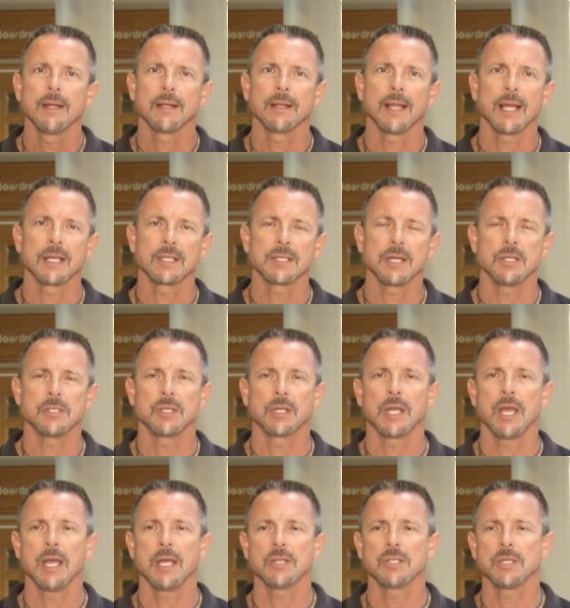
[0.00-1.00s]

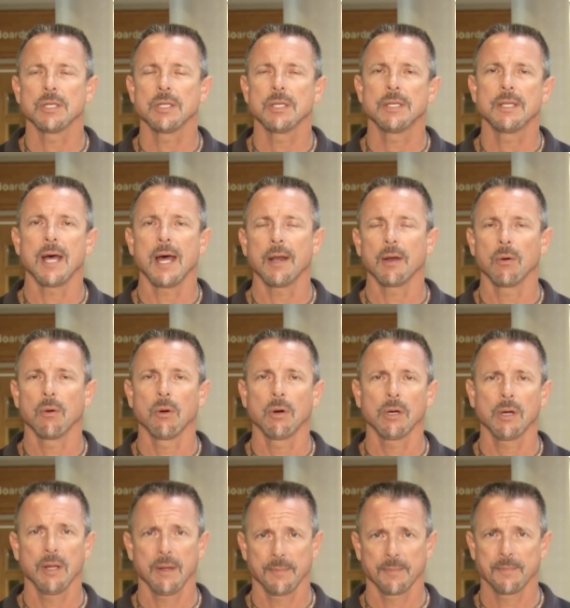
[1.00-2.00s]

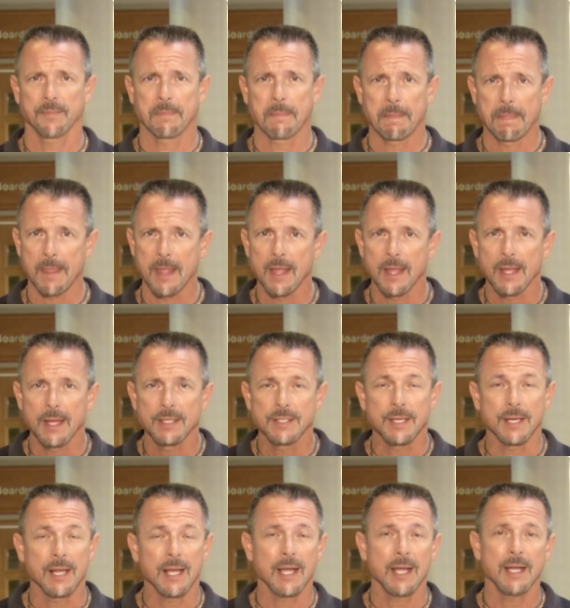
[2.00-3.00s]
lakeseducation.org.
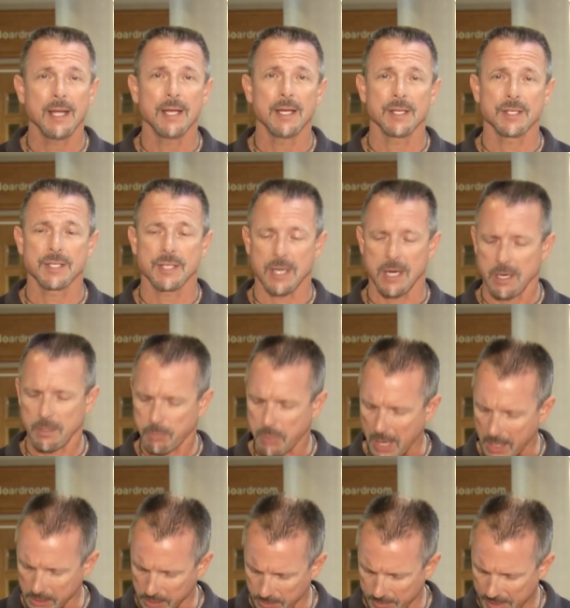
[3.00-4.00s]
Today is our
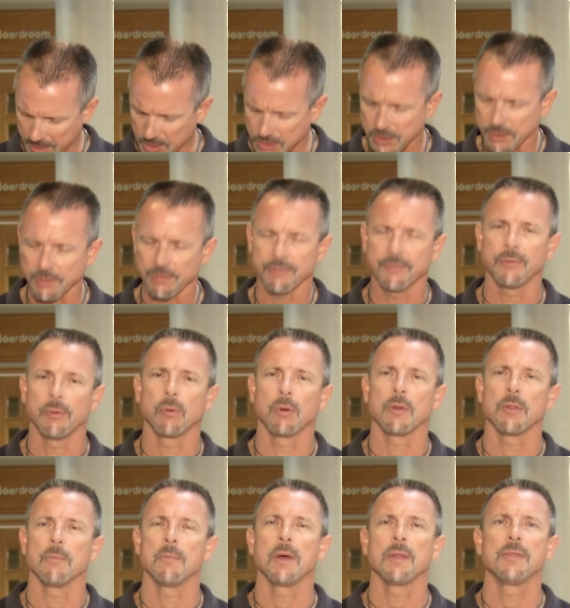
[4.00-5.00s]
proclamation
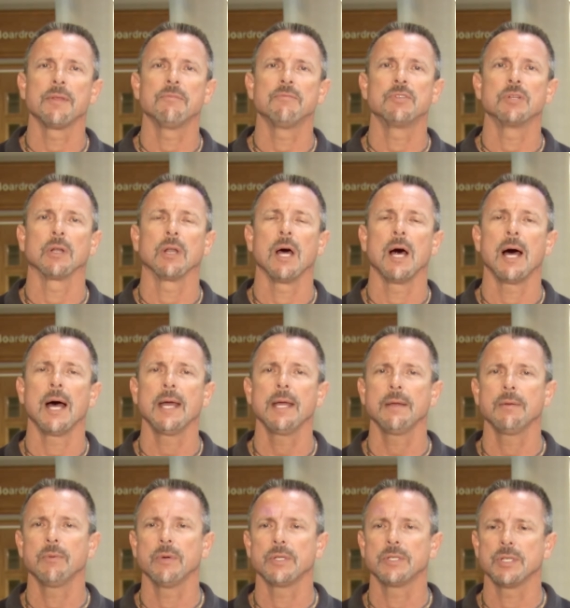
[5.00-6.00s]
for the month of July,
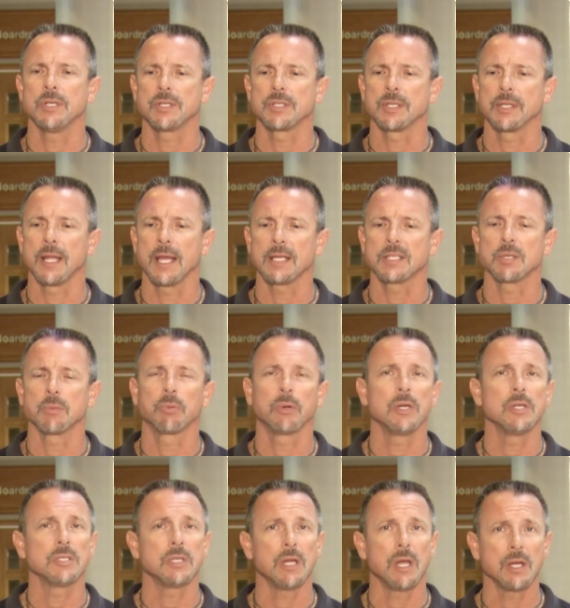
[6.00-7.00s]
which is Lakes
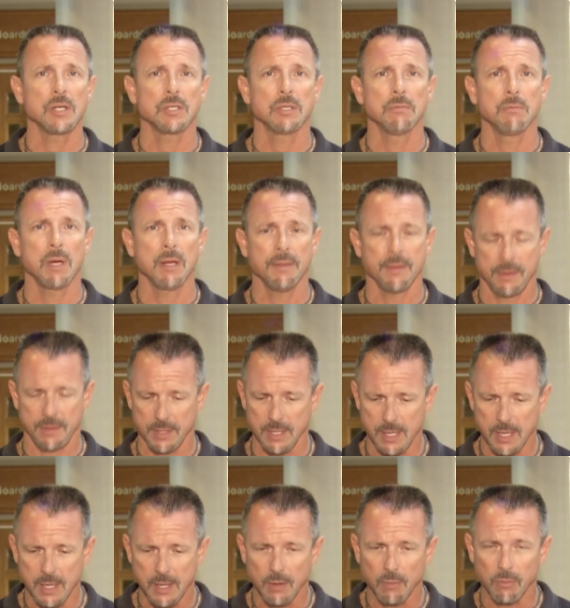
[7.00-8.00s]
Appreciation Month.
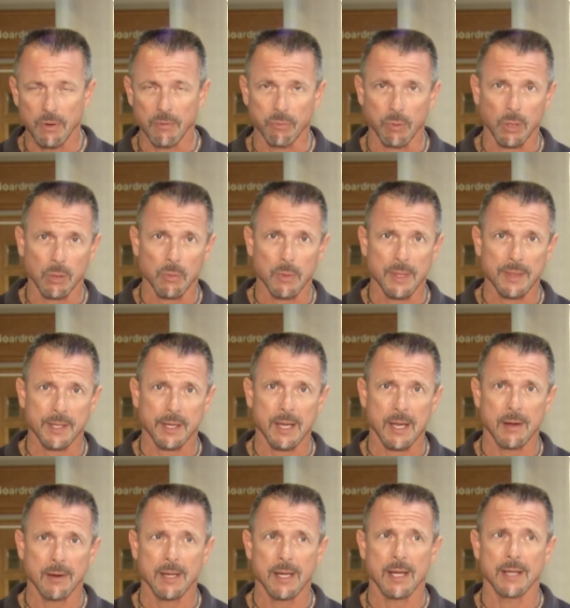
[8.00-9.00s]
We've worked with the
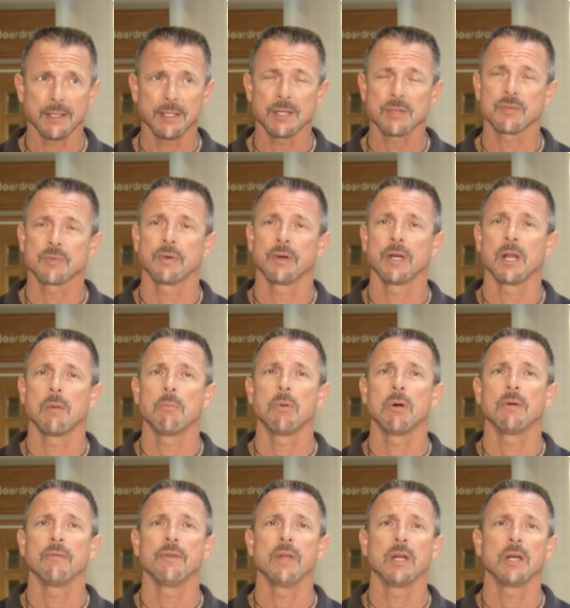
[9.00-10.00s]
county on this for a
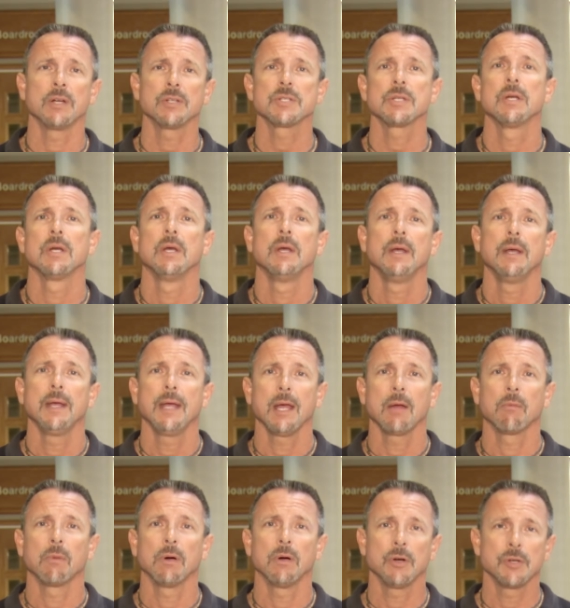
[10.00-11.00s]
number of years,
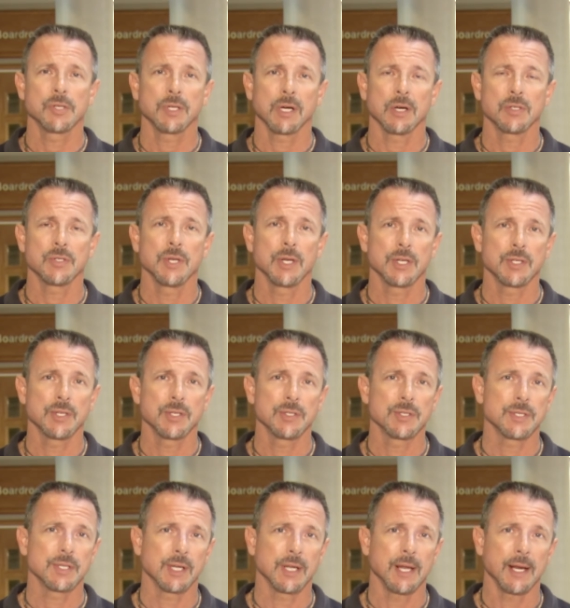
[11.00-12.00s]
and we're urging our
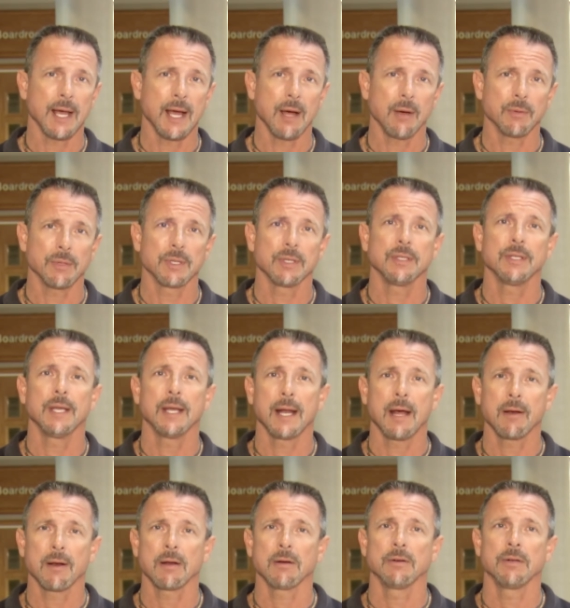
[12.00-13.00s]
citizens to get out, get
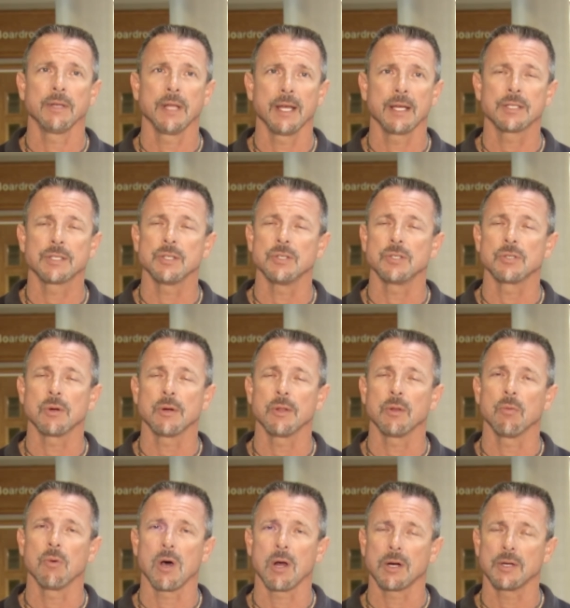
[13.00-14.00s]
out on our lakes, enjoy
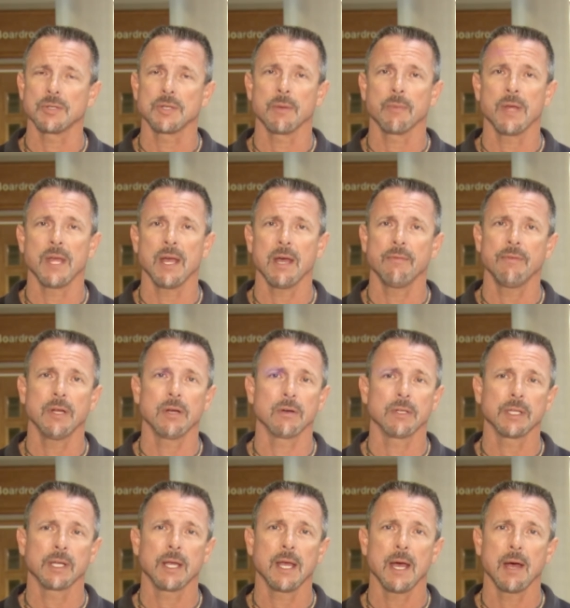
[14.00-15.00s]
the waters that we have here
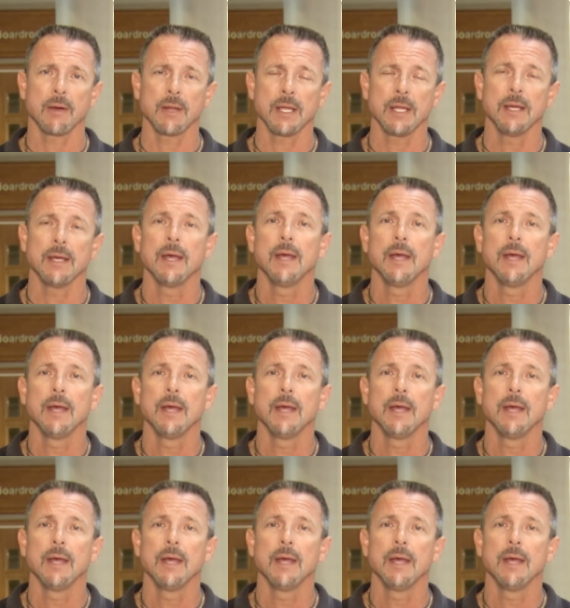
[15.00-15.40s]
in the county,